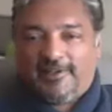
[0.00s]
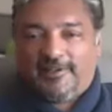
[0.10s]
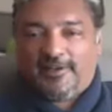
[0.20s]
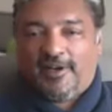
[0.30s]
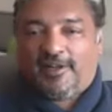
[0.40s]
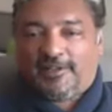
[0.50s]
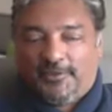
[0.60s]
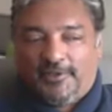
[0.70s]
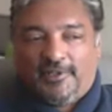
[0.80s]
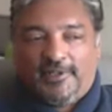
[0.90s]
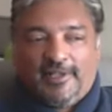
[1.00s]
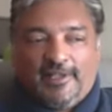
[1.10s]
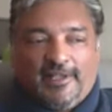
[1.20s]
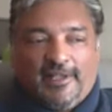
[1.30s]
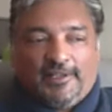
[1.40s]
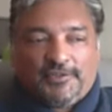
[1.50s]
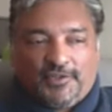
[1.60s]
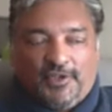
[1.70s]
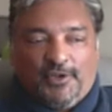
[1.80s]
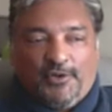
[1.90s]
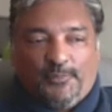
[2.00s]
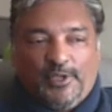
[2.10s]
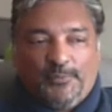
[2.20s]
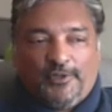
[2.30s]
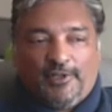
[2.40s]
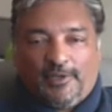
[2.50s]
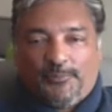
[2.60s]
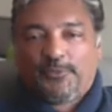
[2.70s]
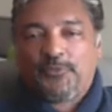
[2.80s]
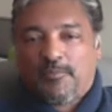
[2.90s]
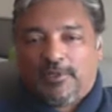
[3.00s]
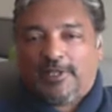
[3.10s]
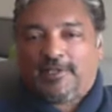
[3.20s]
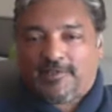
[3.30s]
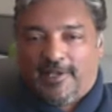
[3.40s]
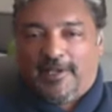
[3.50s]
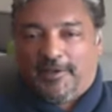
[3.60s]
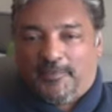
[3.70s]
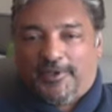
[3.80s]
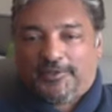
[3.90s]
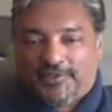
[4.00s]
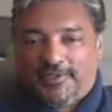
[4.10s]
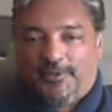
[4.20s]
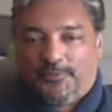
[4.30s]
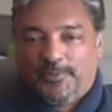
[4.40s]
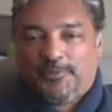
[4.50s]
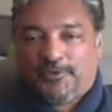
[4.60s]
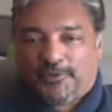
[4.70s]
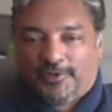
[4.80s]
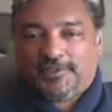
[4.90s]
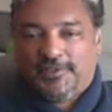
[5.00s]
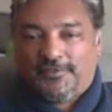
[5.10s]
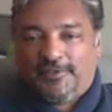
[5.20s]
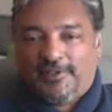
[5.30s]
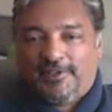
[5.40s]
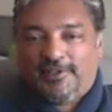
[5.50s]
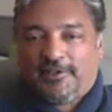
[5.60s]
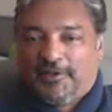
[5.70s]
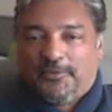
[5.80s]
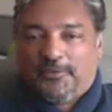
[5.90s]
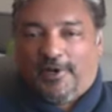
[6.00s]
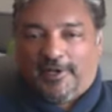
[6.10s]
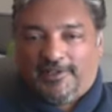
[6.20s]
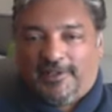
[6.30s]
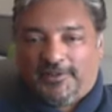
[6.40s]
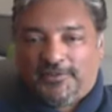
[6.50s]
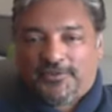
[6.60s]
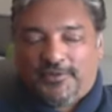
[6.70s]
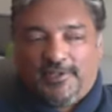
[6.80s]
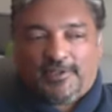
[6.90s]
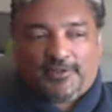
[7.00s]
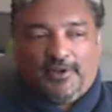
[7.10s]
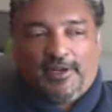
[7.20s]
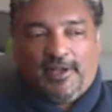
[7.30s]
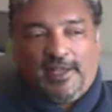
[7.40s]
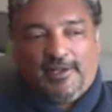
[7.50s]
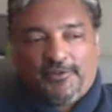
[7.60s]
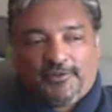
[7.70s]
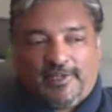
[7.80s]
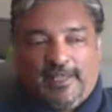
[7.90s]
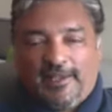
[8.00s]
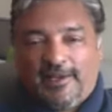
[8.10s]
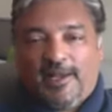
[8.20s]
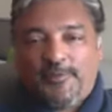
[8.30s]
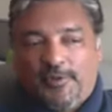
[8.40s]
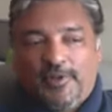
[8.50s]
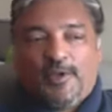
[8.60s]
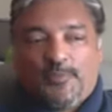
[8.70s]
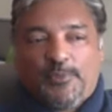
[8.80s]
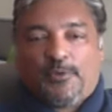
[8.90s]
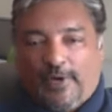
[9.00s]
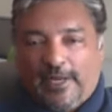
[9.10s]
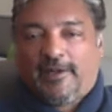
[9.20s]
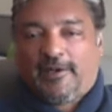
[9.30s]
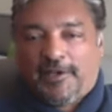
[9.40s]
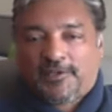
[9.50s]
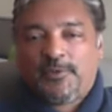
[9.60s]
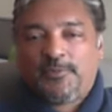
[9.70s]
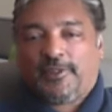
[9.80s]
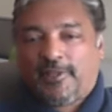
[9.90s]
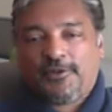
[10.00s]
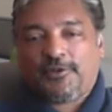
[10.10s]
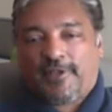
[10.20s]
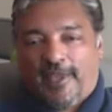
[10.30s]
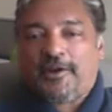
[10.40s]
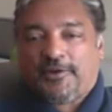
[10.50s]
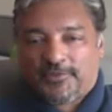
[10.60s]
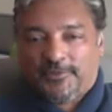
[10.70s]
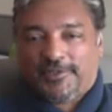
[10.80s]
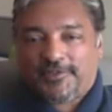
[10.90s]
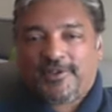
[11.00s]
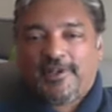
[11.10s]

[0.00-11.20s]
Hollywood. And so people are a bit more blasé about seeing people who are on TV walking down the street. So I don't get, I mean, people recognize me, but they don't care as much.